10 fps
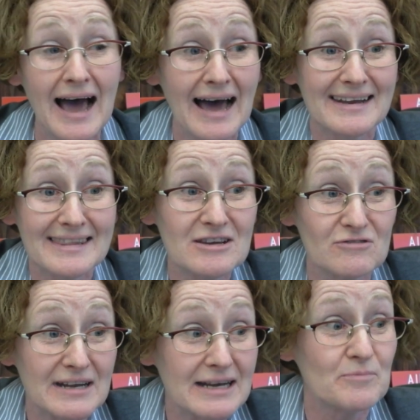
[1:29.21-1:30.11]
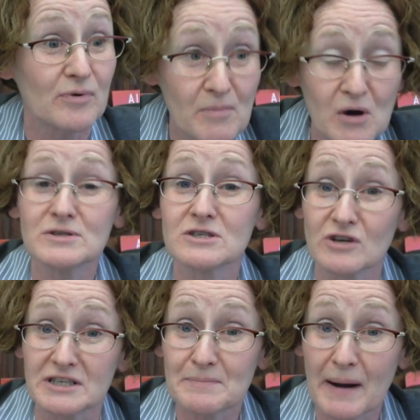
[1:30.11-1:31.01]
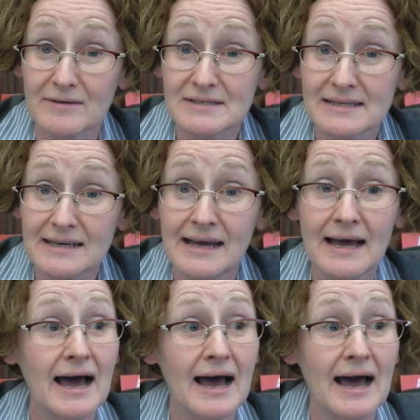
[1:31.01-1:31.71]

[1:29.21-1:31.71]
And I think it really promotes transparency.